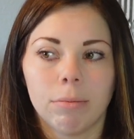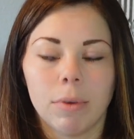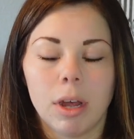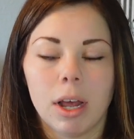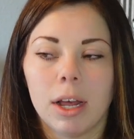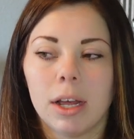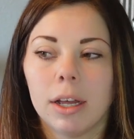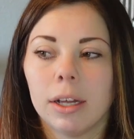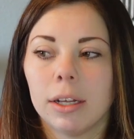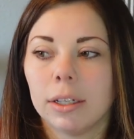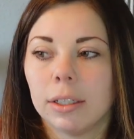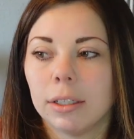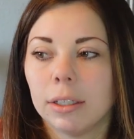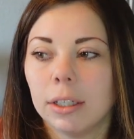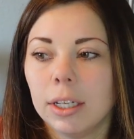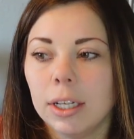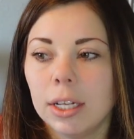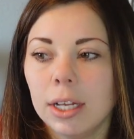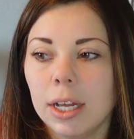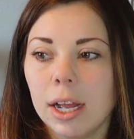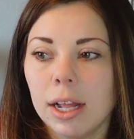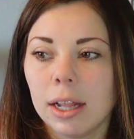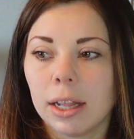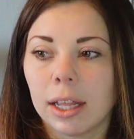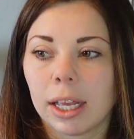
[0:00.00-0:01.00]
uh,
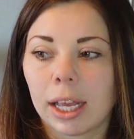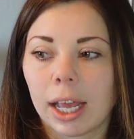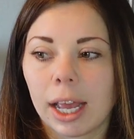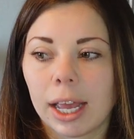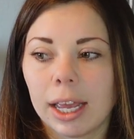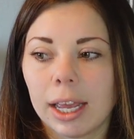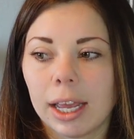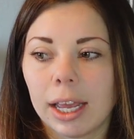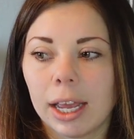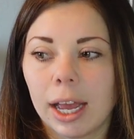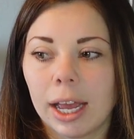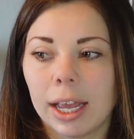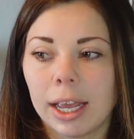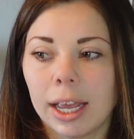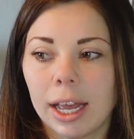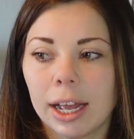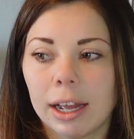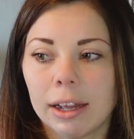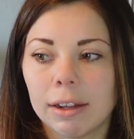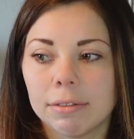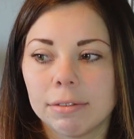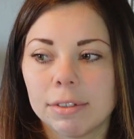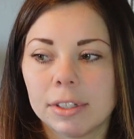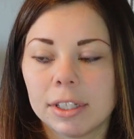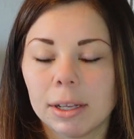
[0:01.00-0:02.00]
like I, I
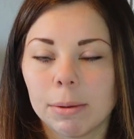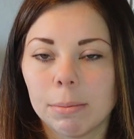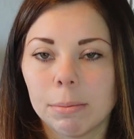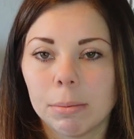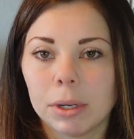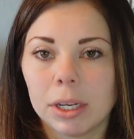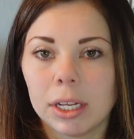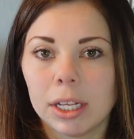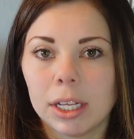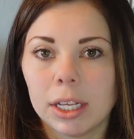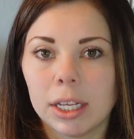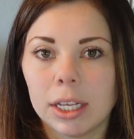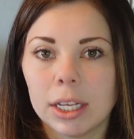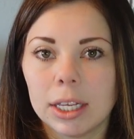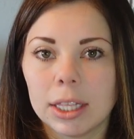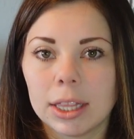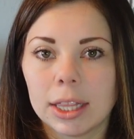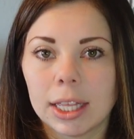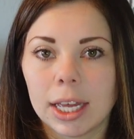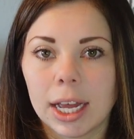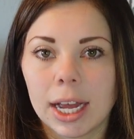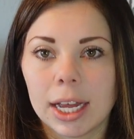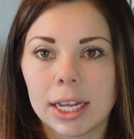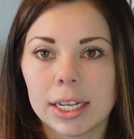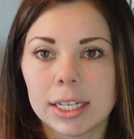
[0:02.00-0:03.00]
have somebody
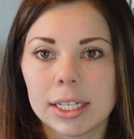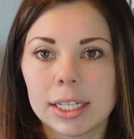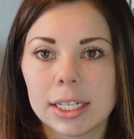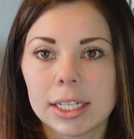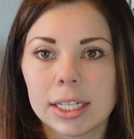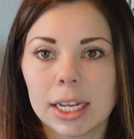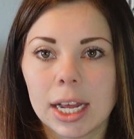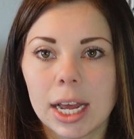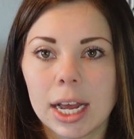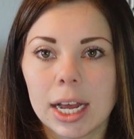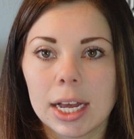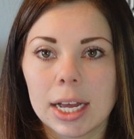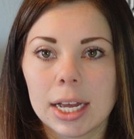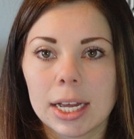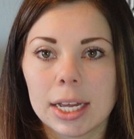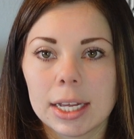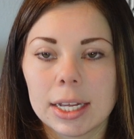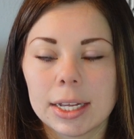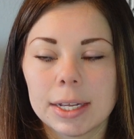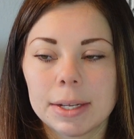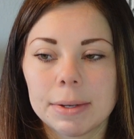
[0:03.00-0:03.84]
that, uh,